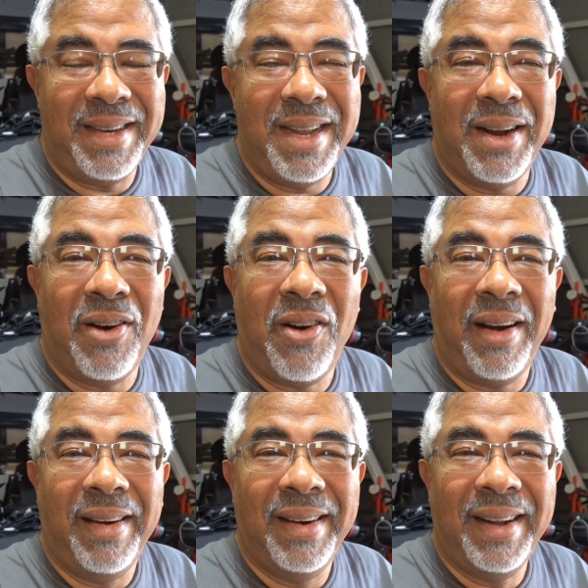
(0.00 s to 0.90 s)
a
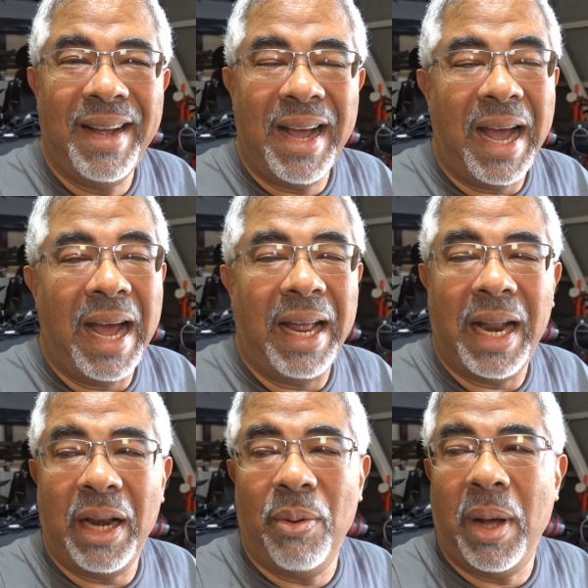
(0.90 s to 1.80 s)
horn, and
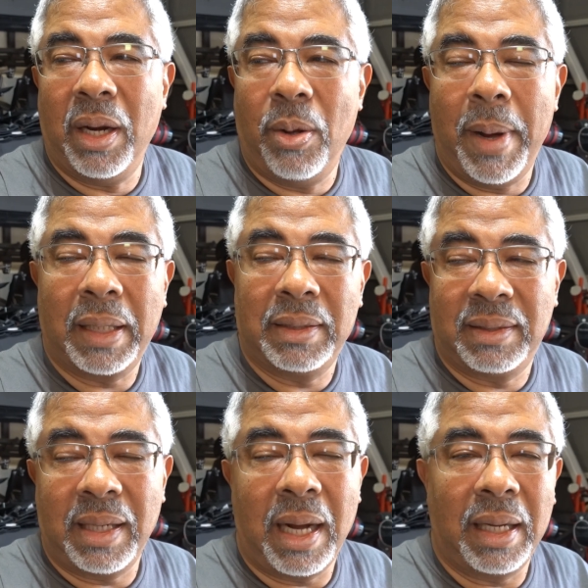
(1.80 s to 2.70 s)
I don't want to go back to
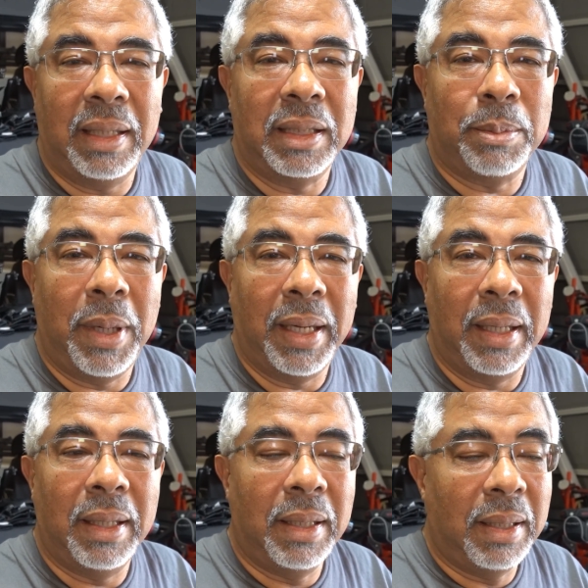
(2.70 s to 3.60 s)
stock on this bike.
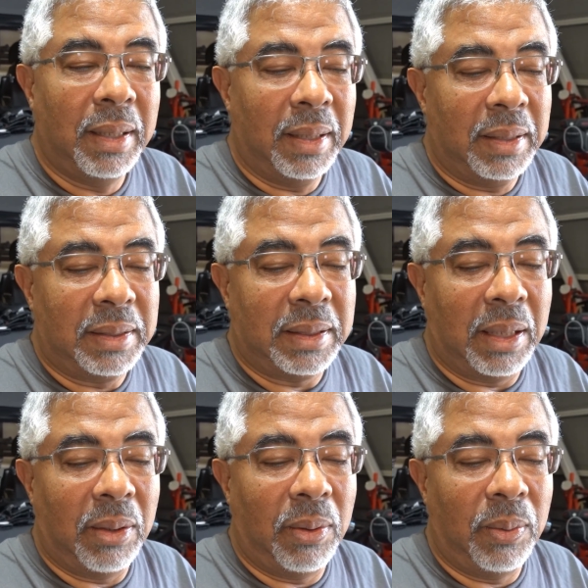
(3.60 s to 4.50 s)

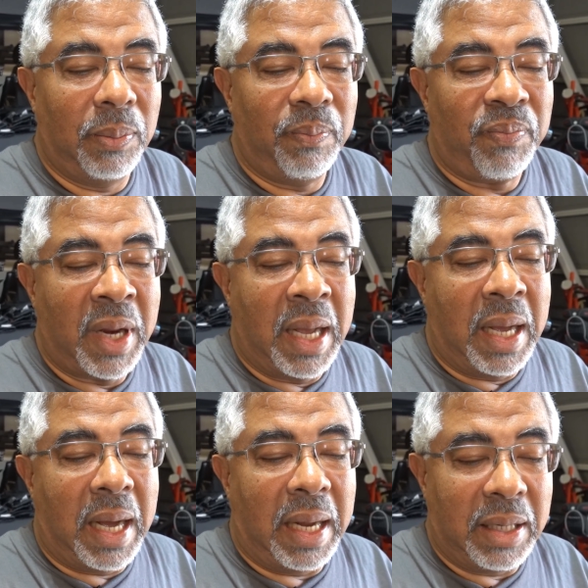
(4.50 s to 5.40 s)
So
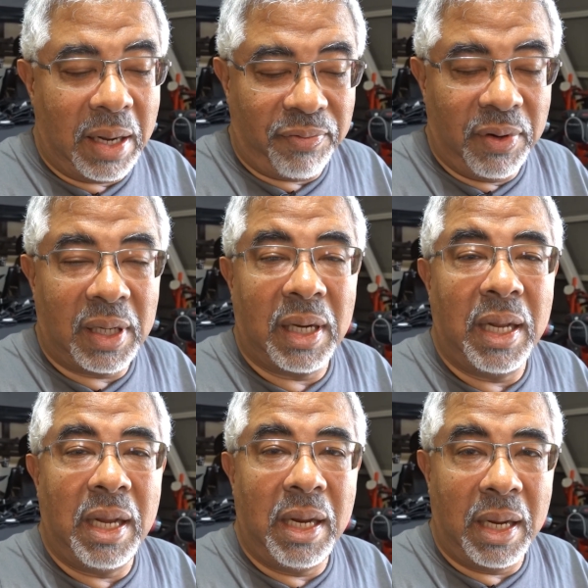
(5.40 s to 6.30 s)
I
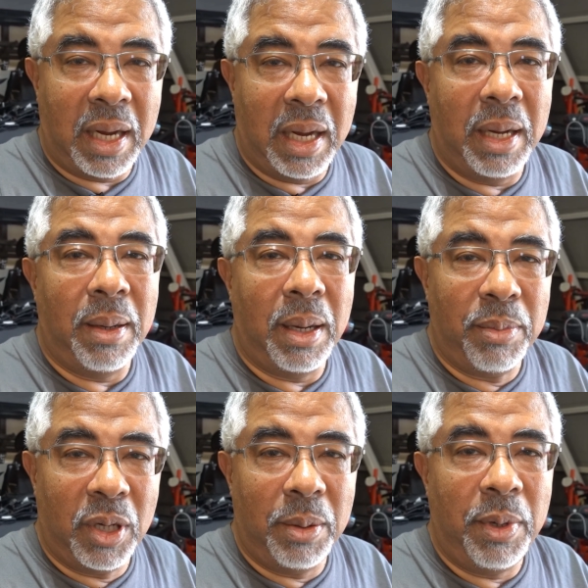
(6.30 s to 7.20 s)
definitely
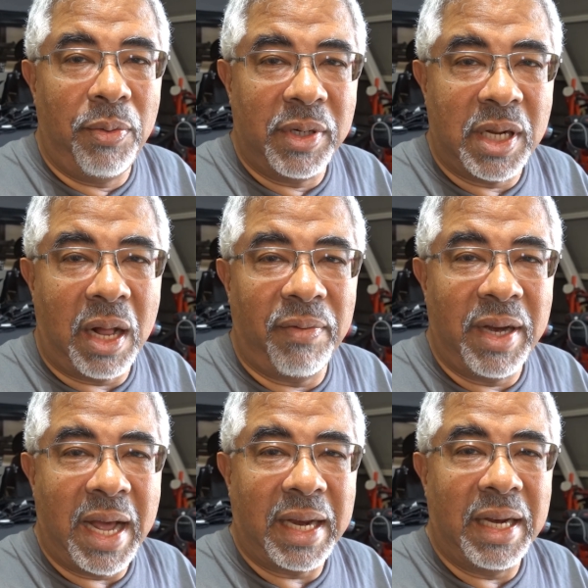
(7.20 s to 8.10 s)
I'm going to be
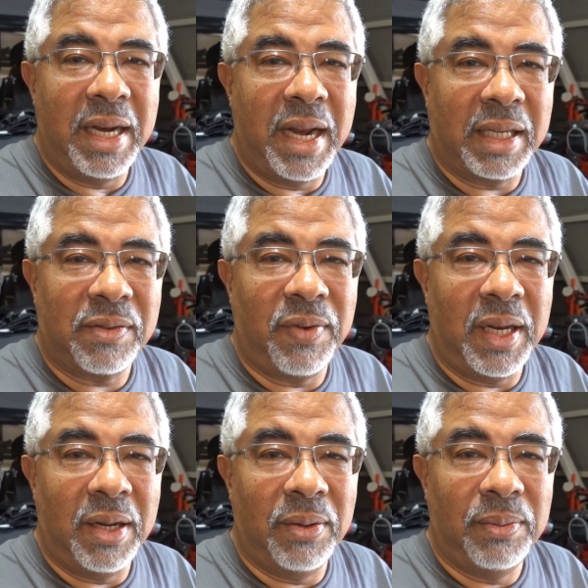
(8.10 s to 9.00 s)
resolving that in the next
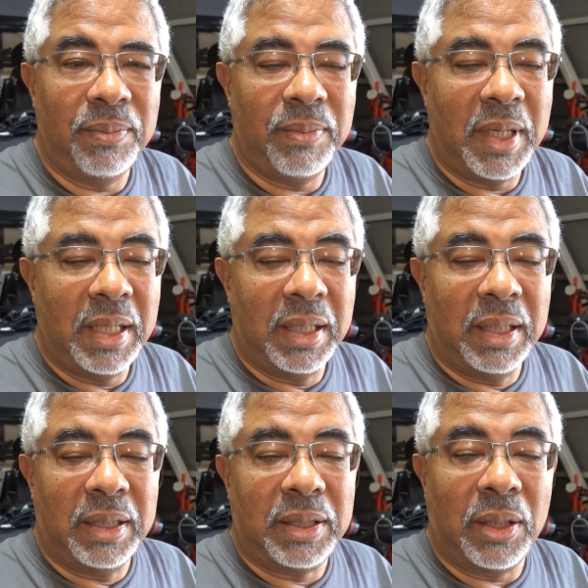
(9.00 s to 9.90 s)
video.
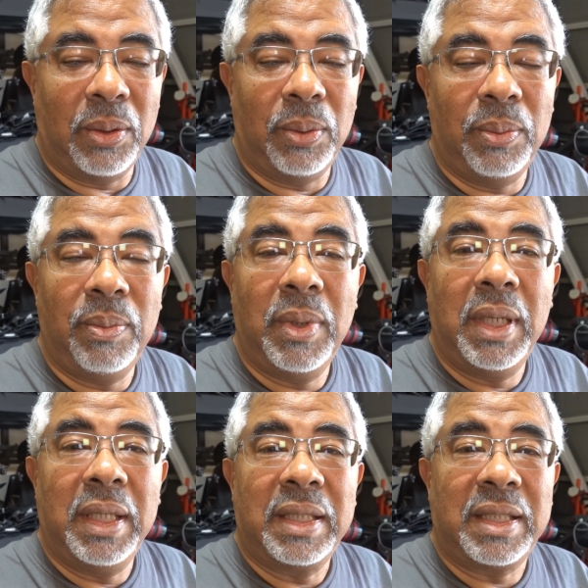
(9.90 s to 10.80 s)
So
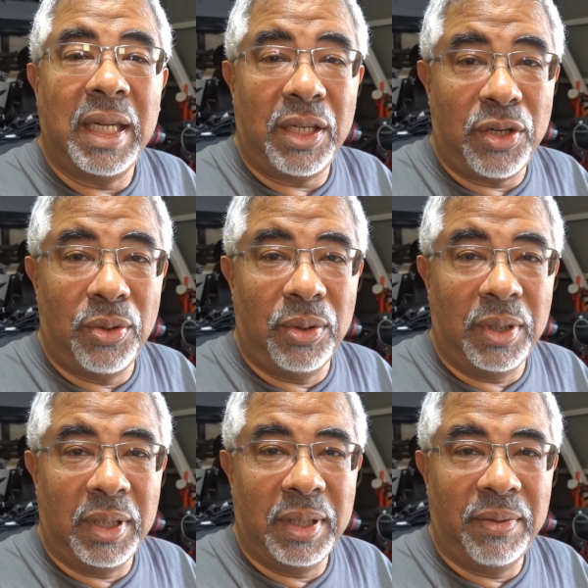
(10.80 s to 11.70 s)
stay
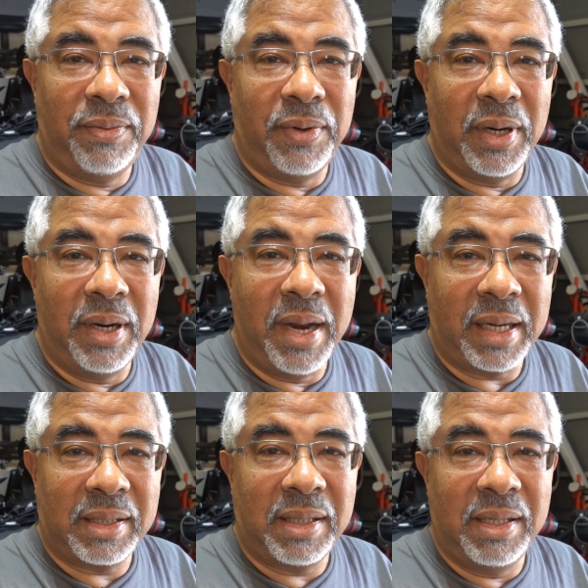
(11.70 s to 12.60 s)
tuned for the
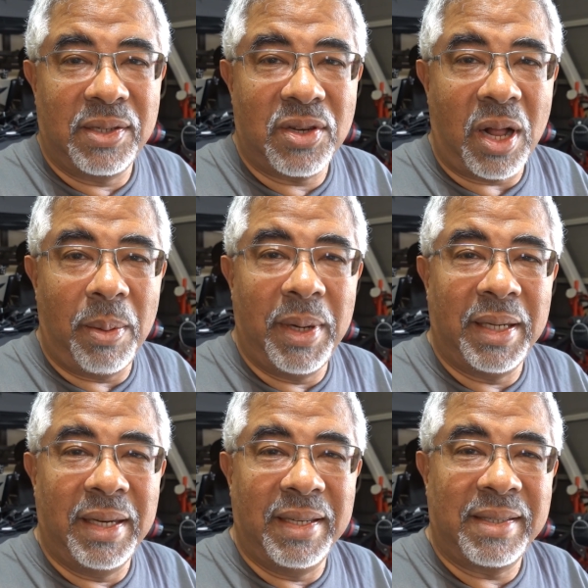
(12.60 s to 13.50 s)
next installment
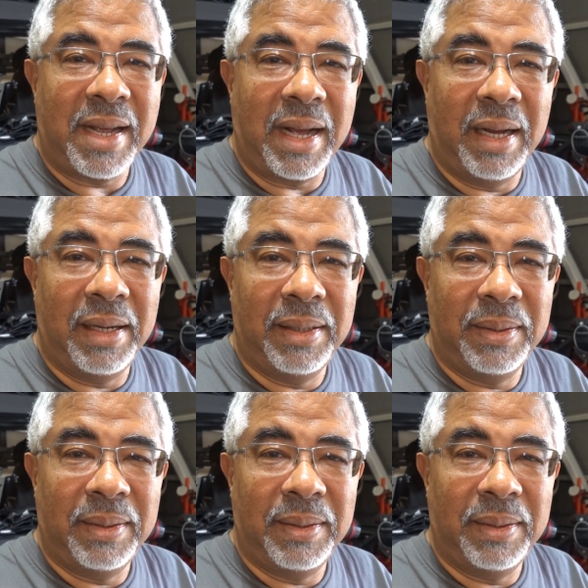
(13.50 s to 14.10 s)
in this saga.